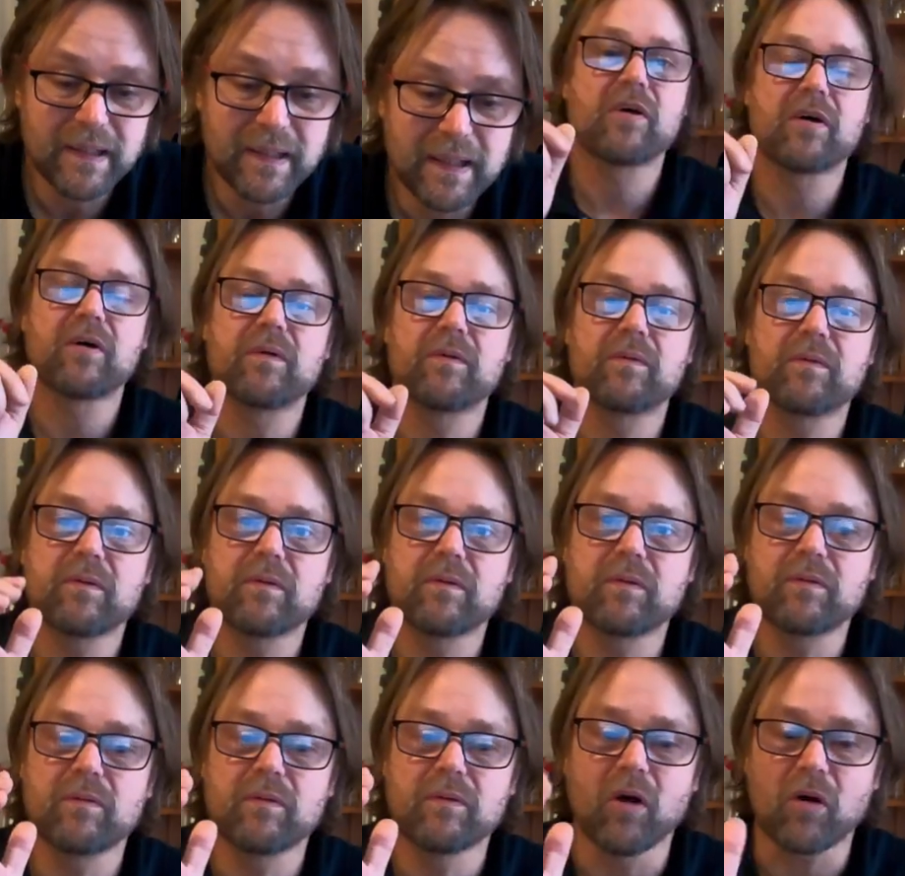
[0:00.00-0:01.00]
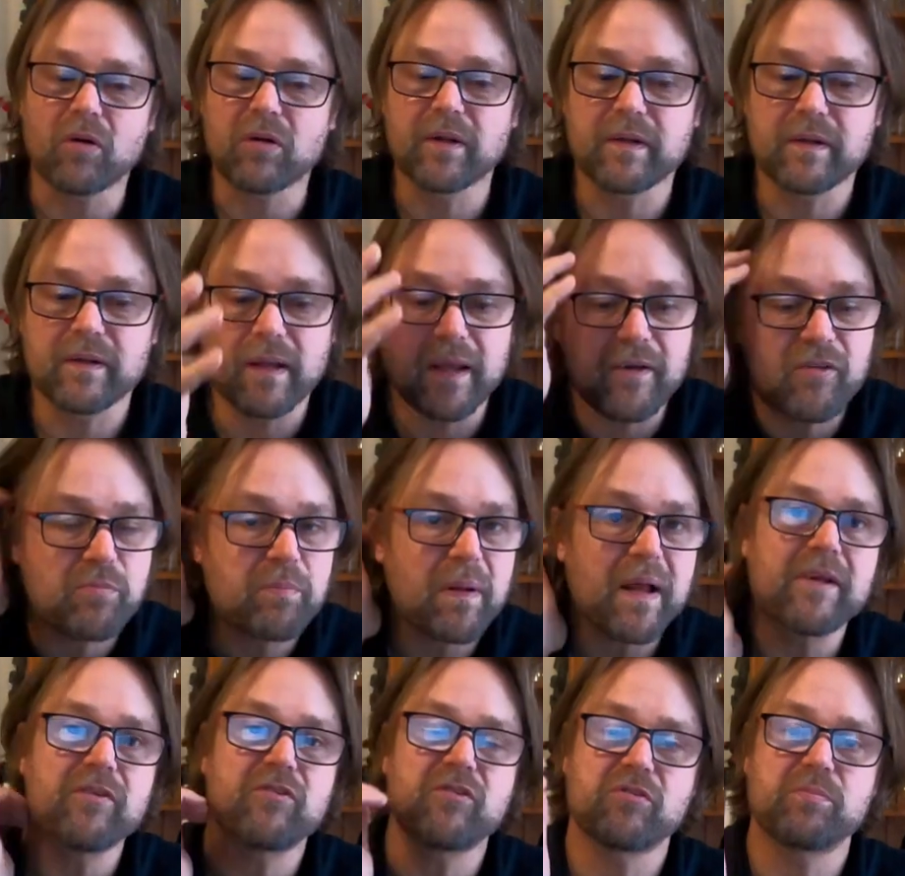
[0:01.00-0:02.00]
So Lachlan
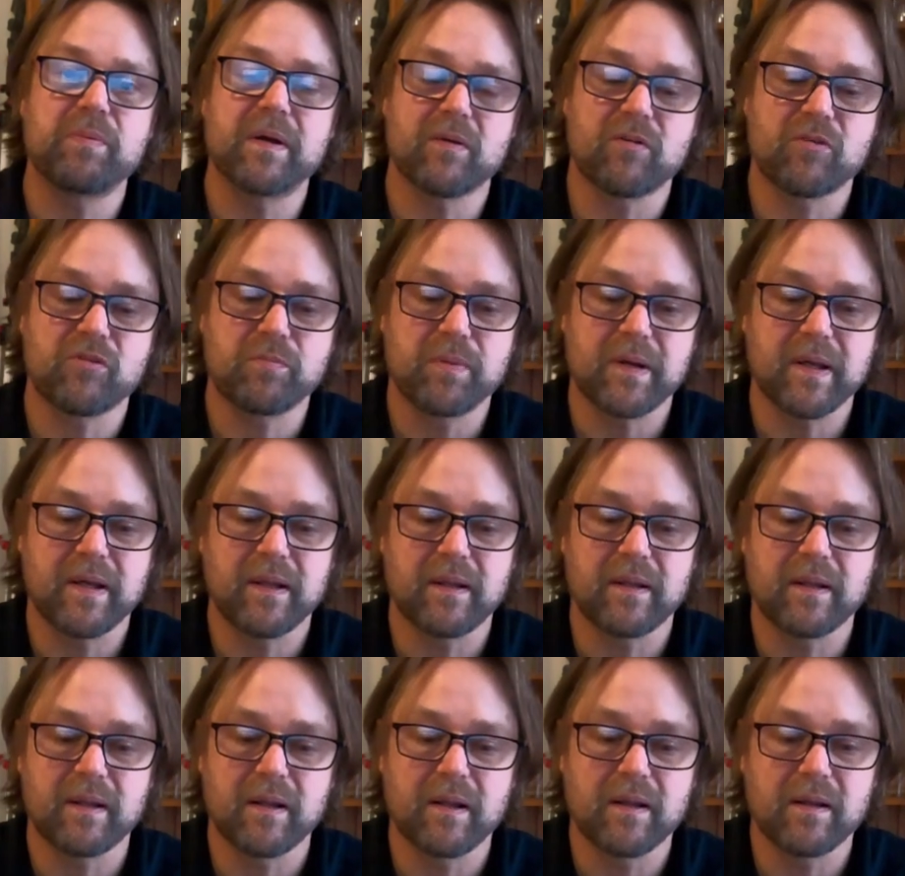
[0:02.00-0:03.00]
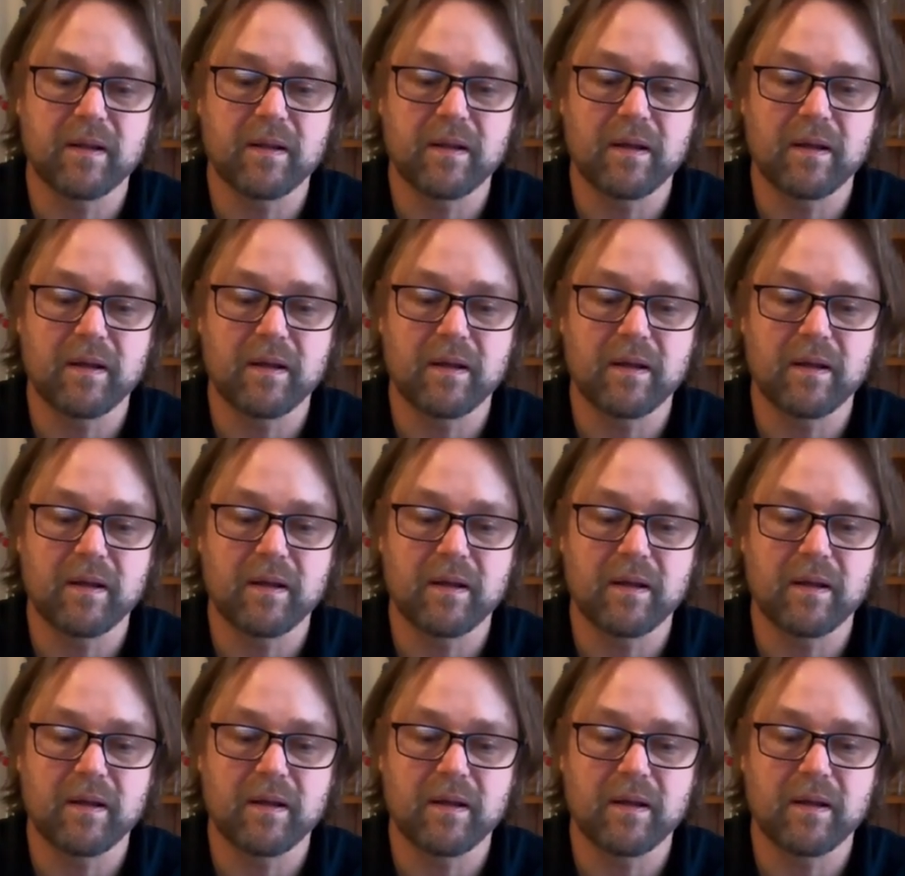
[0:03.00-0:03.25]
explains this beer as being